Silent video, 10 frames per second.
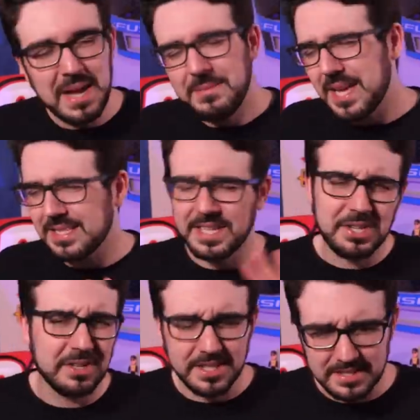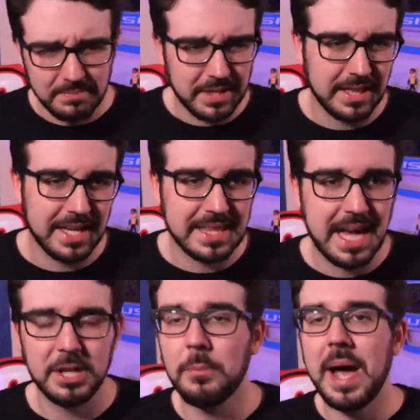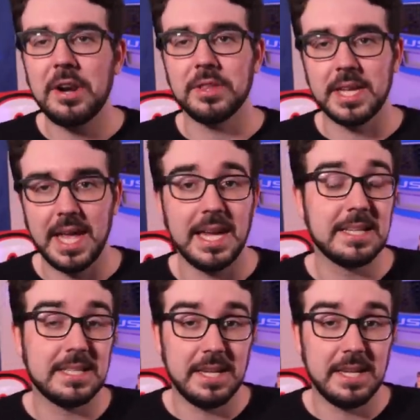Maybe as SHR does something like that, no matter the case,